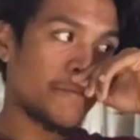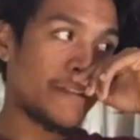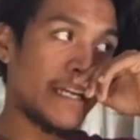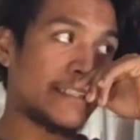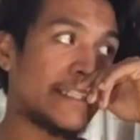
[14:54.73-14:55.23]
You
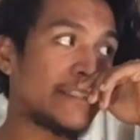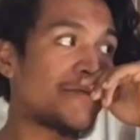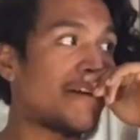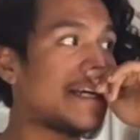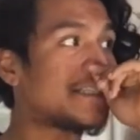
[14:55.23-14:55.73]
gotta think
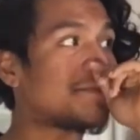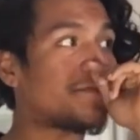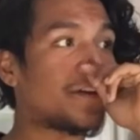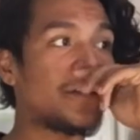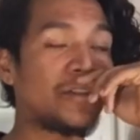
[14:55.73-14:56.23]
twice
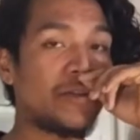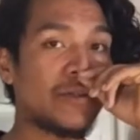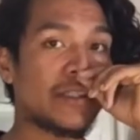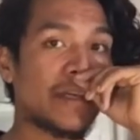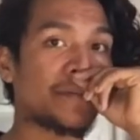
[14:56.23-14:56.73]
before you do
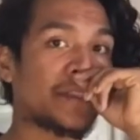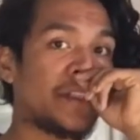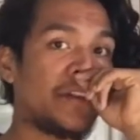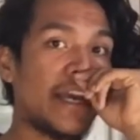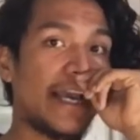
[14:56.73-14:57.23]
something.
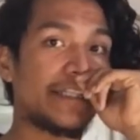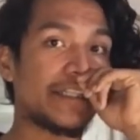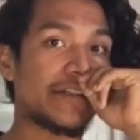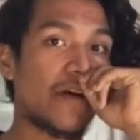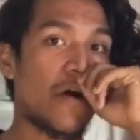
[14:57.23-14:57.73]
You can't
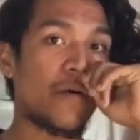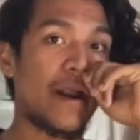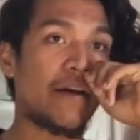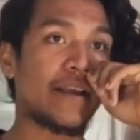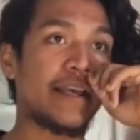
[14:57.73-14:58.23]
just go
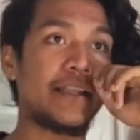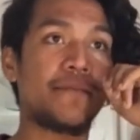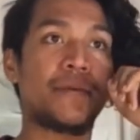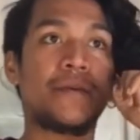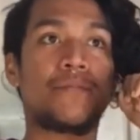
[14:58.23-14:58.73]
around
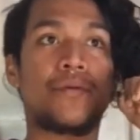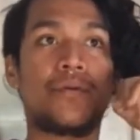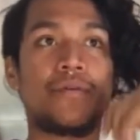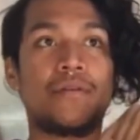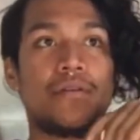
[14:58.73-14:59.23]
killing people.